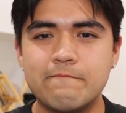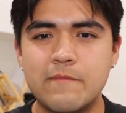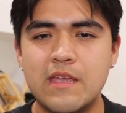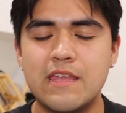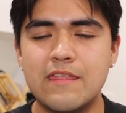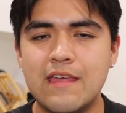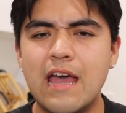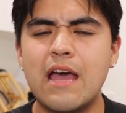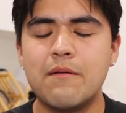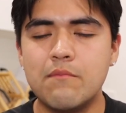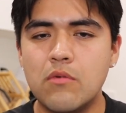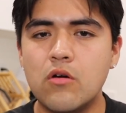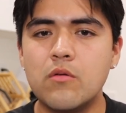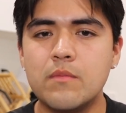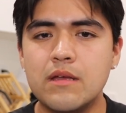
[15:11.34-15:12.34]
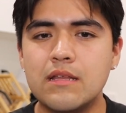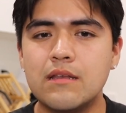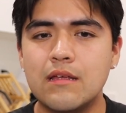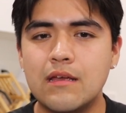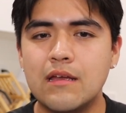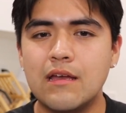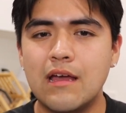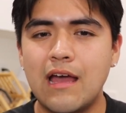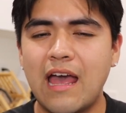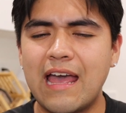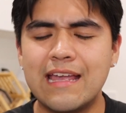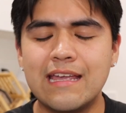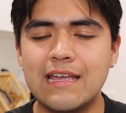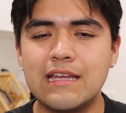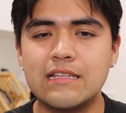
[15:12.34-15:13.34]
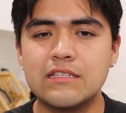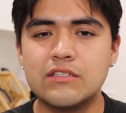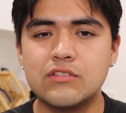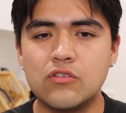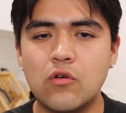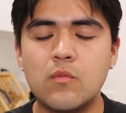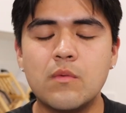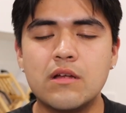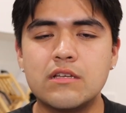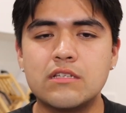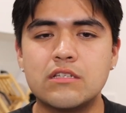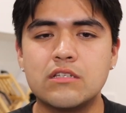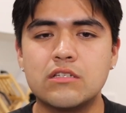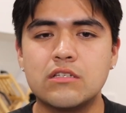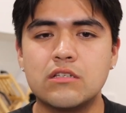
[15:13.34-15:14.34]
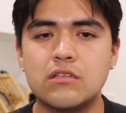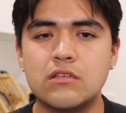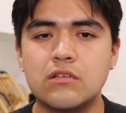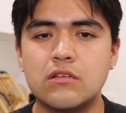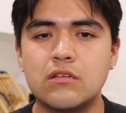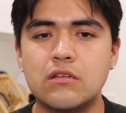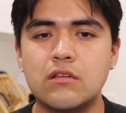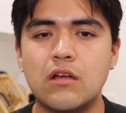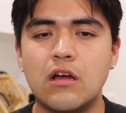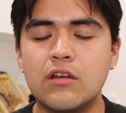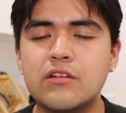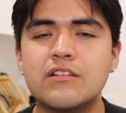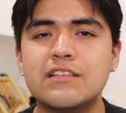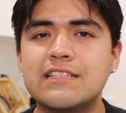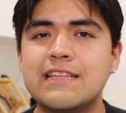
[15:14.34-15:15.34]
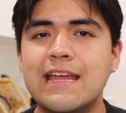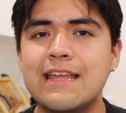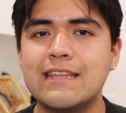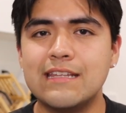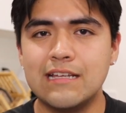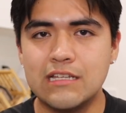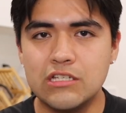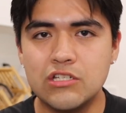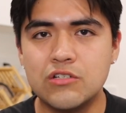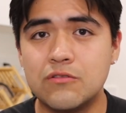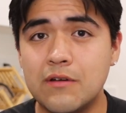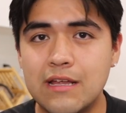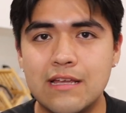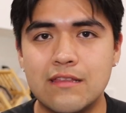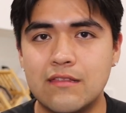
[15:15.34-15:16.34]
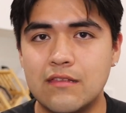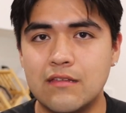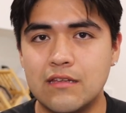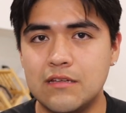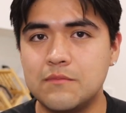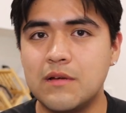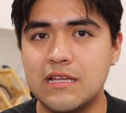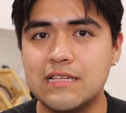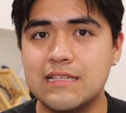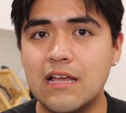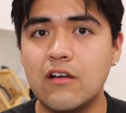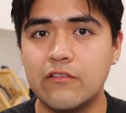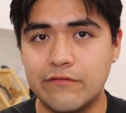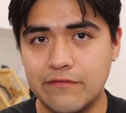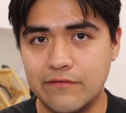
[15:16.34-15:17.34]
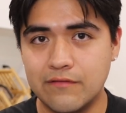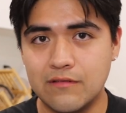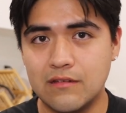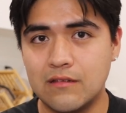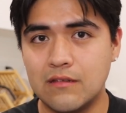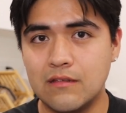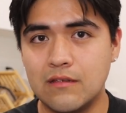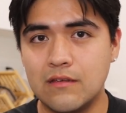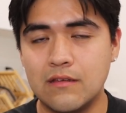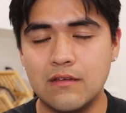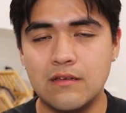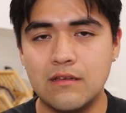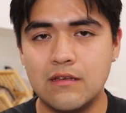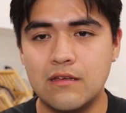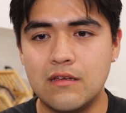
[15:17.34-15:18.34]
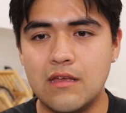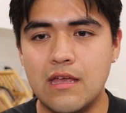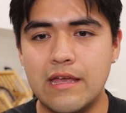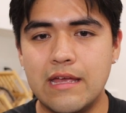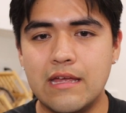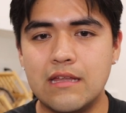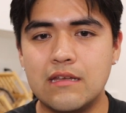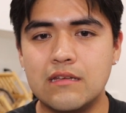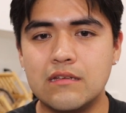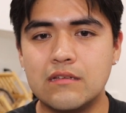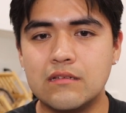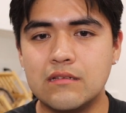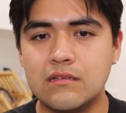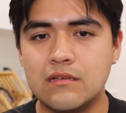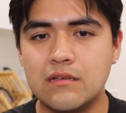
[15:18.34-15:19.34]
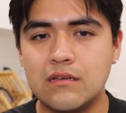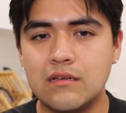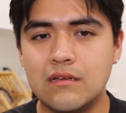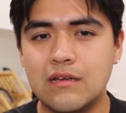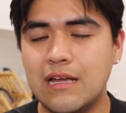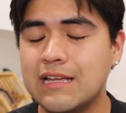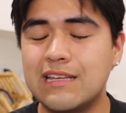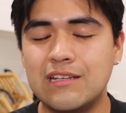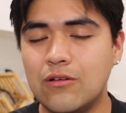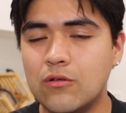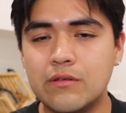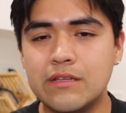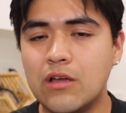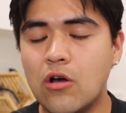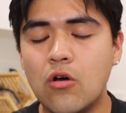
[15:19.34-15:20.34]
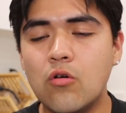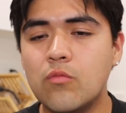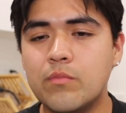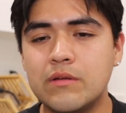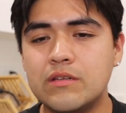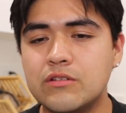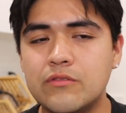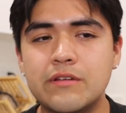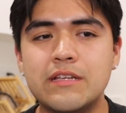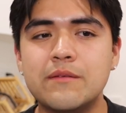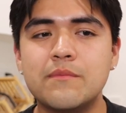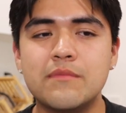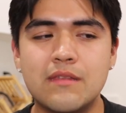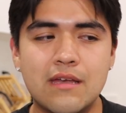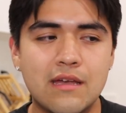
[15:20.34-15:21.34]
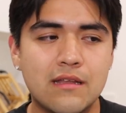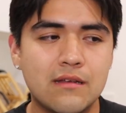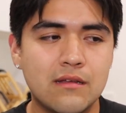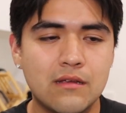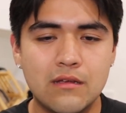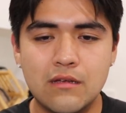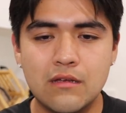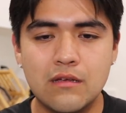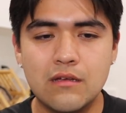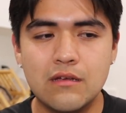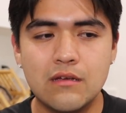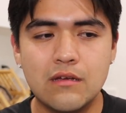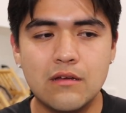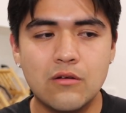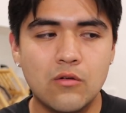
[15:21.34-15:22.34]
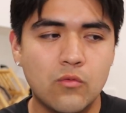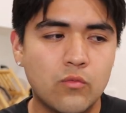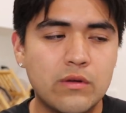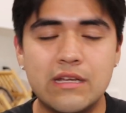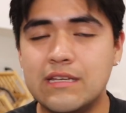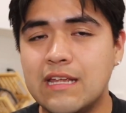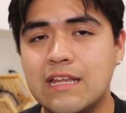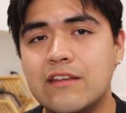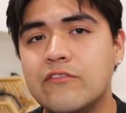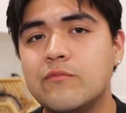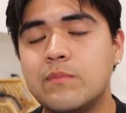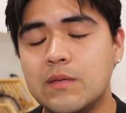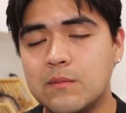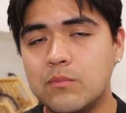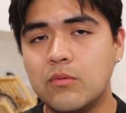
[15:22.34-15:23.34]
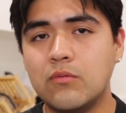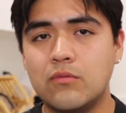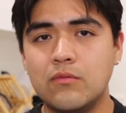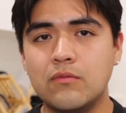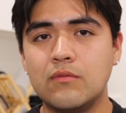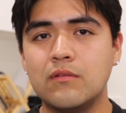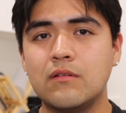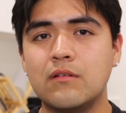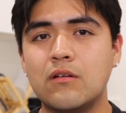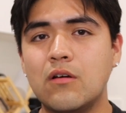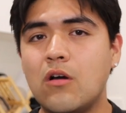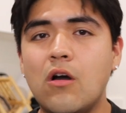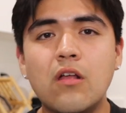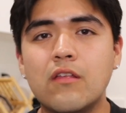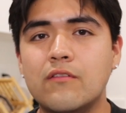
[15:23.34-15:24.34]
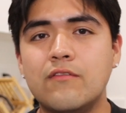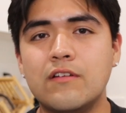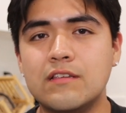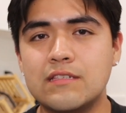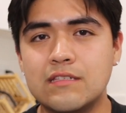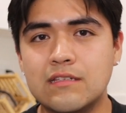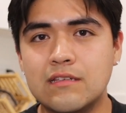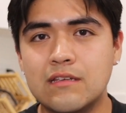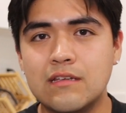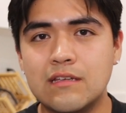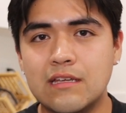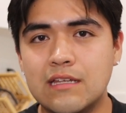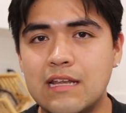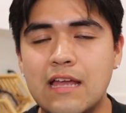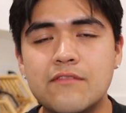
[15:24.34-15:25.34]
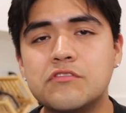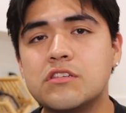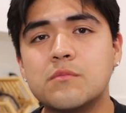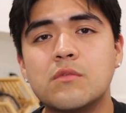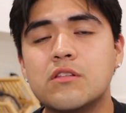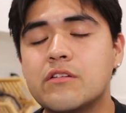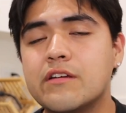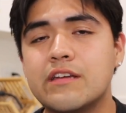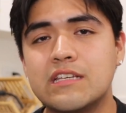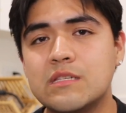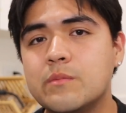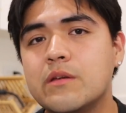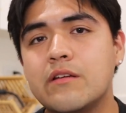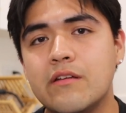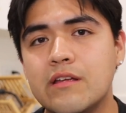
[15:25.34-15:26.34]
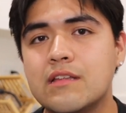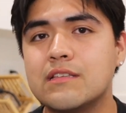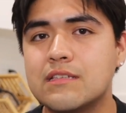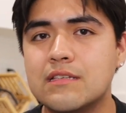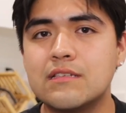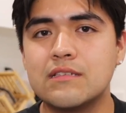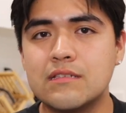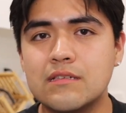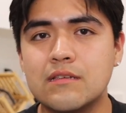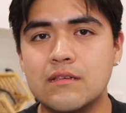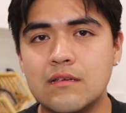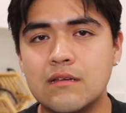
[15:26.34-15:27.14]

In that moment, I gained so much understanding and strength in myself. And I can only hope and dream that we Native people, all of us, can have similar experiences.